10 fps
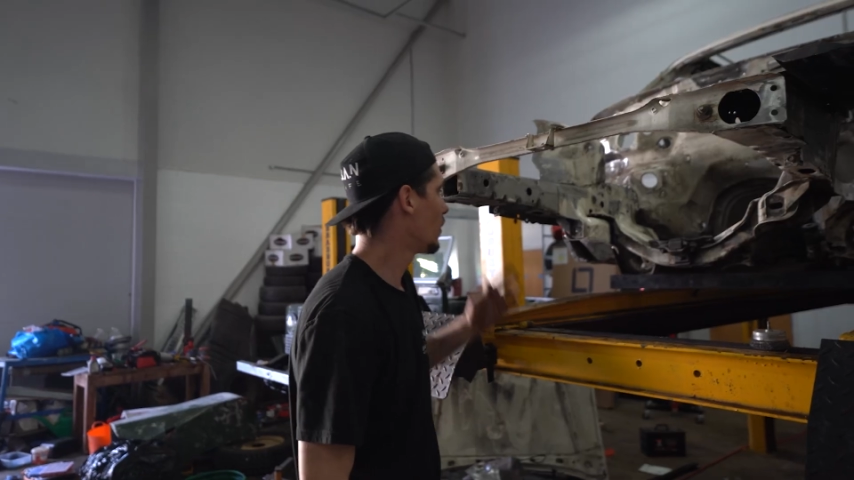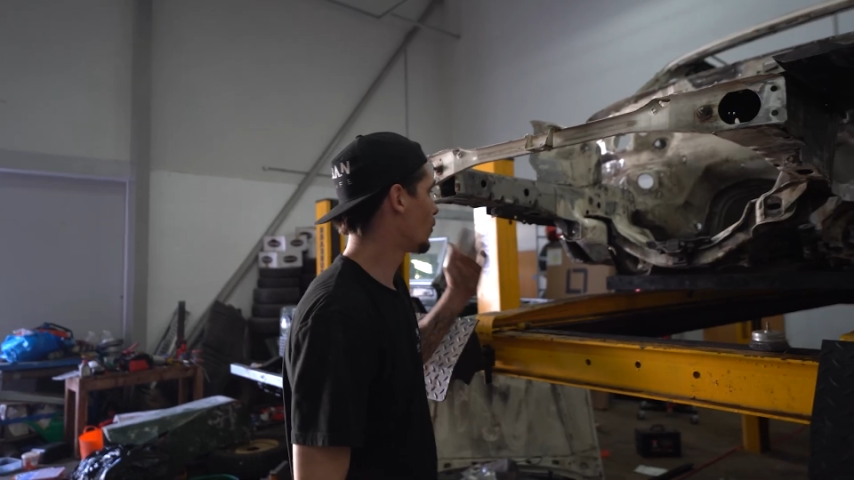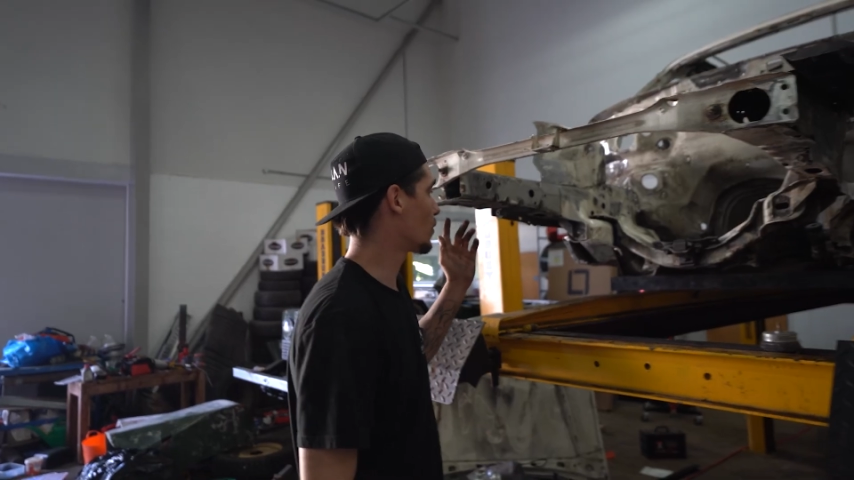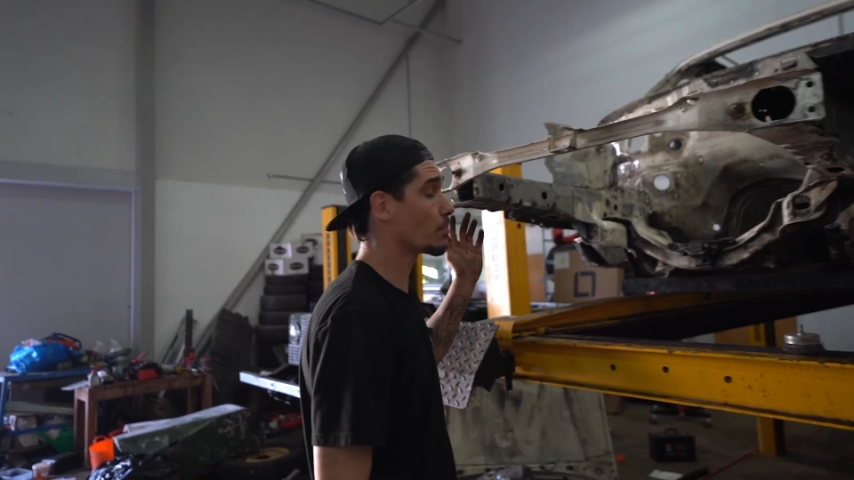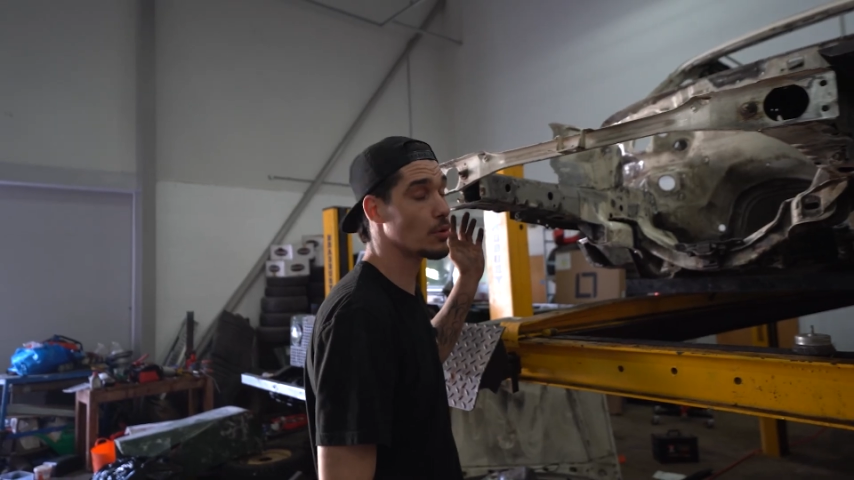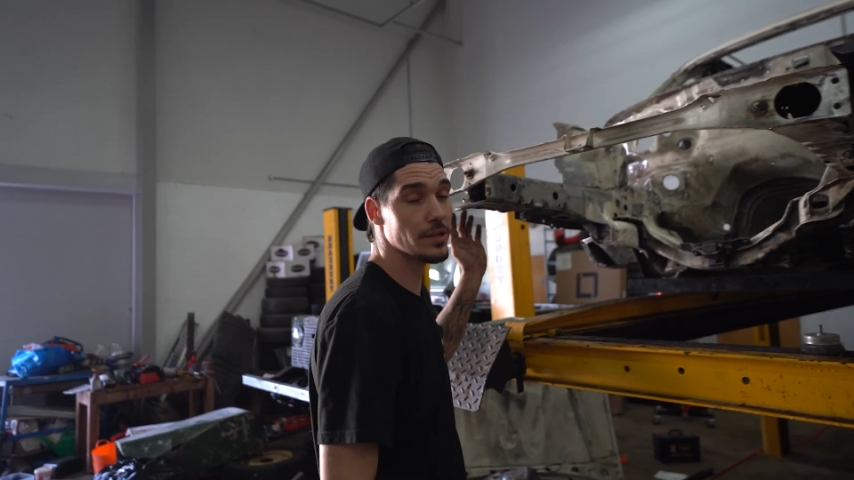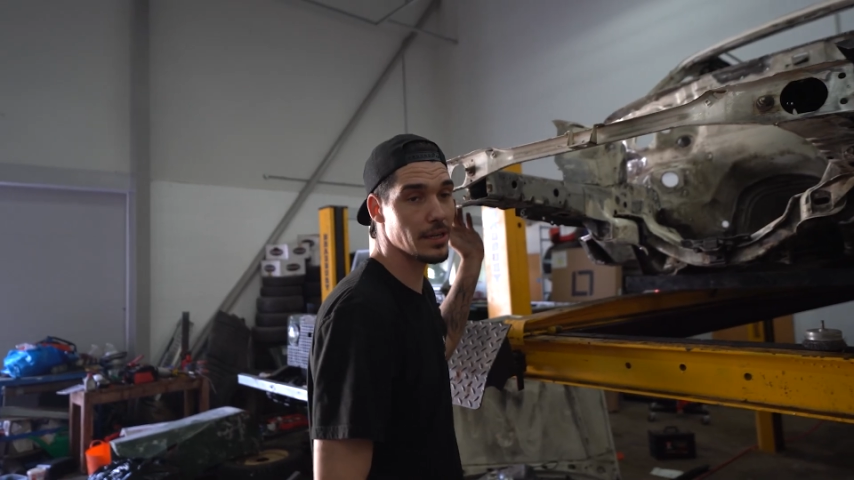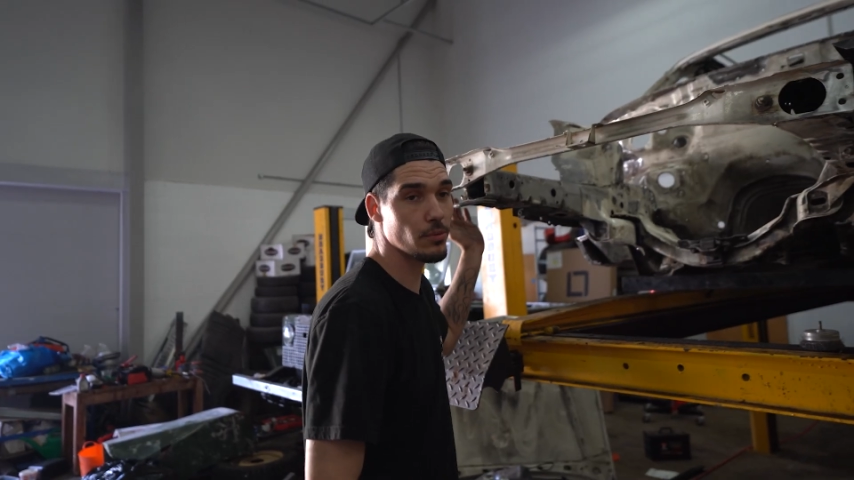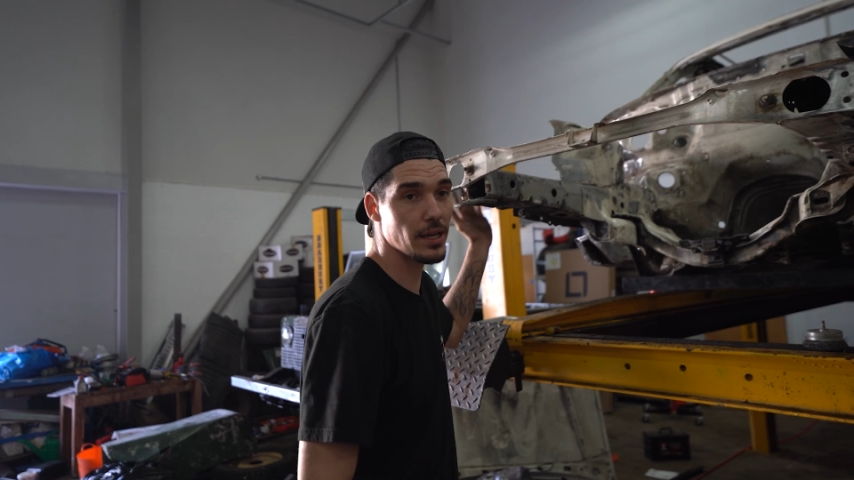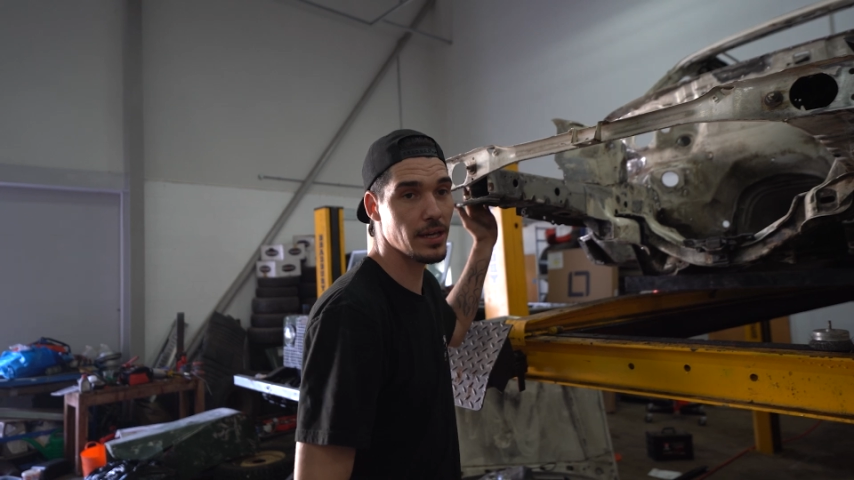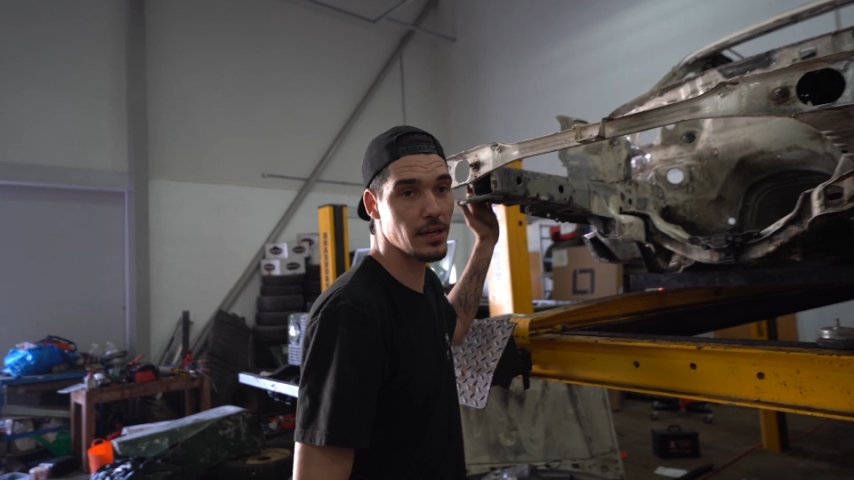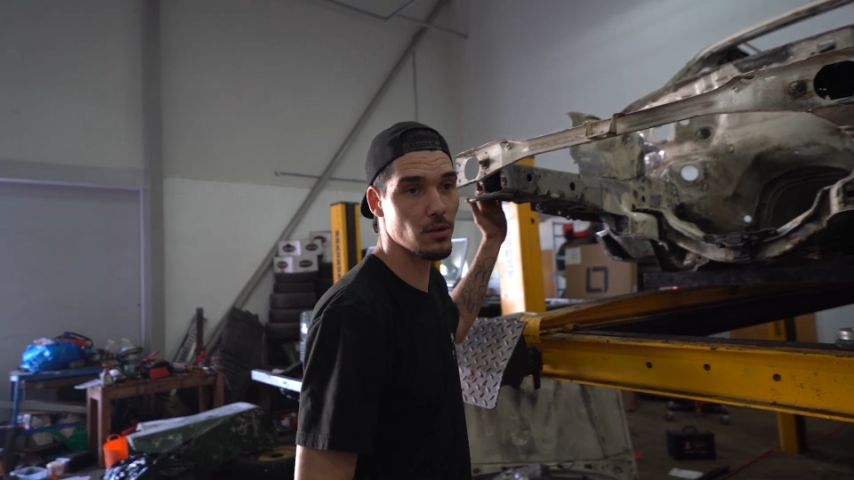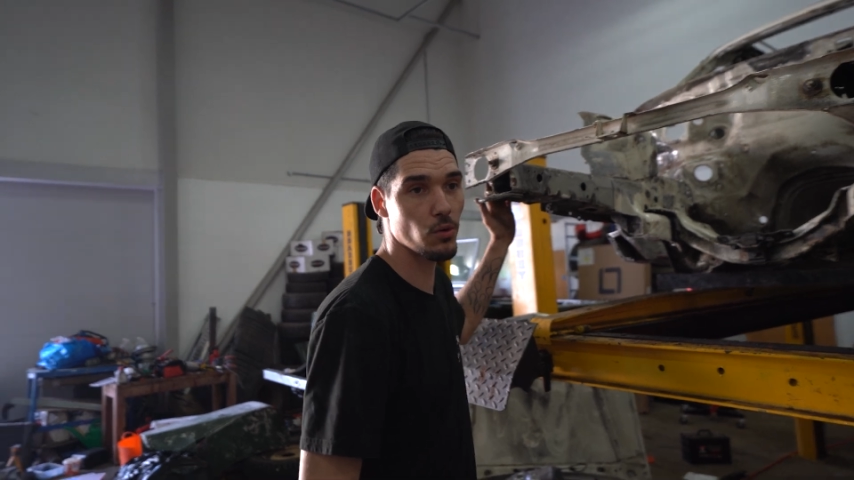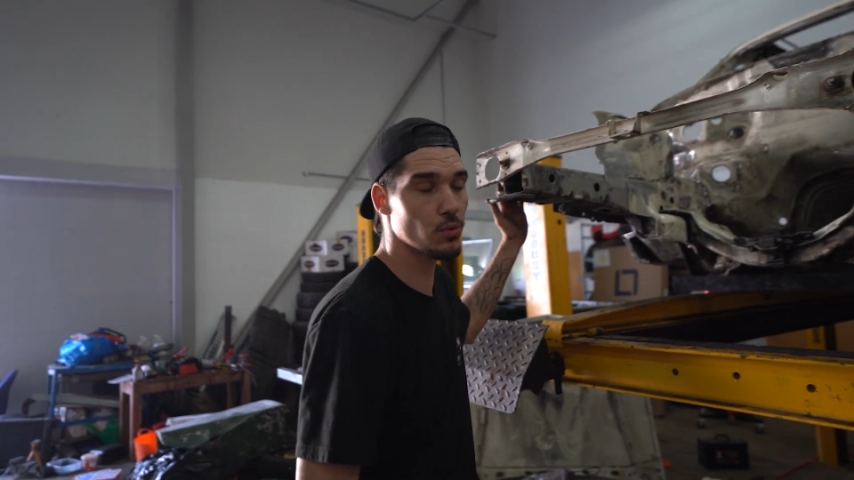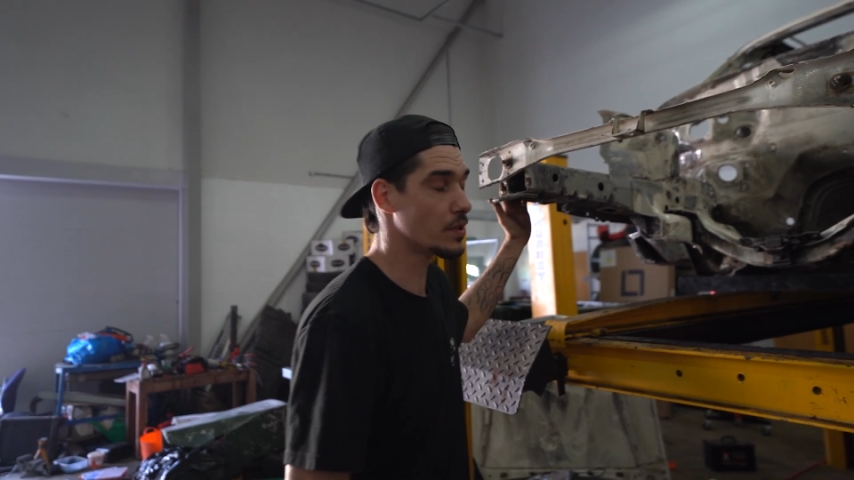We're at the point now where all